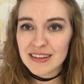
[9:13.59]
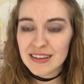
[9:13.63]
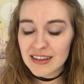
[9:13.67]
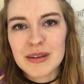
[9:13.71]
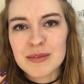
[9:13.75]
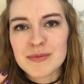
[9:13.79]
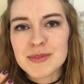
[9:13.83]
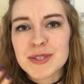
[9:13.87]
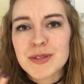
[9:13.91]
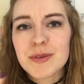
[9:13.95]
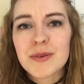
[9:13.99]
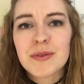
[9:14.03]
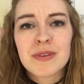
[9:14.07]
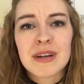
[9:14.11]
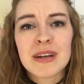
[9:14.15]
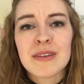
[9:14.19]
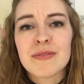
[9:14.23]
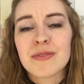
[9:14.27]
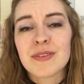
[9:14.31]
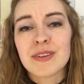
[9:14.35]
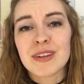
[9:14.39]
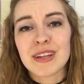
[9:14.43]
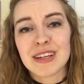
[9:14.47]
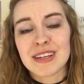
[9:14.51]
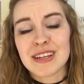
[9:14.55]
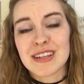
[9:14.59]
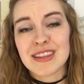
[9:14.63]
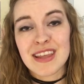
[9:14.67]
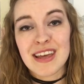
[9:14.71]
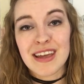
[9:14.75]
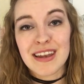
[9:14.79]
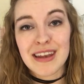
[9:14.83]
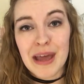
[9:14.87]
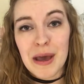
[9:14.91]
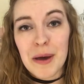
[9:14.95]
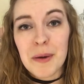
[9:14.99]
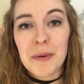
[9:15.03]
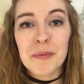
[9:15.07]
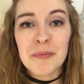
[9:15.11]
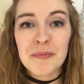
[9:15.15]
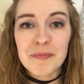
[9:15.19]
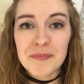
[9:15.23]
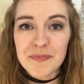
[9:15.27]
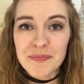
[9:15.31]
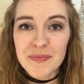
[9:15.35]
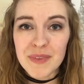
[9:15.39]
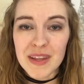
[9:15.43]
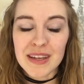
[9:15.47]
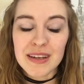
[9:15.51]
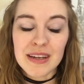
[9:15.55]
I'm so grateful I did that now.
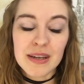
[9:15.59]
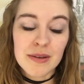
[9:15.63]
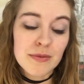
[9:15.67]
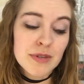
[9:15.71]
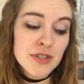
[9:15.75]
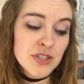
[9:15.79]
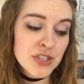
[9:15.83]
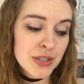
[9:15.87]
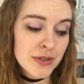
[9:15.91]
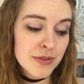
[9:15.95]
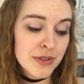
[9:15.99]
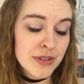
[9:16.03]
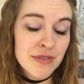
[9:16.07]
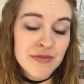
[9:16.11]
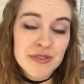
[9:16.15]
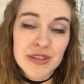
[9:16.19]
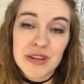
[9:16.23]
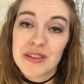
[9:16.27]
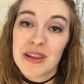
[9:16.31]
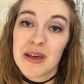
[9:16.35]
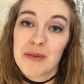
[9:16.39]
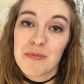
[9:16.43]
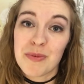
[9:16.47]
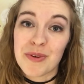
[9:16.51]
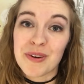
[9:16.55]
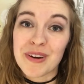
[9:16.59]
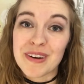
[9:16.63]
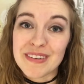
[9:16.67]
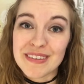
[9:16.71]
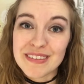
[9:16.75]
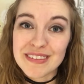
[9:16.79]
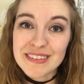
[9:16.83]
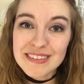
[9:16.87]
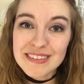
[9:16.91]
And I wish I would have done that more.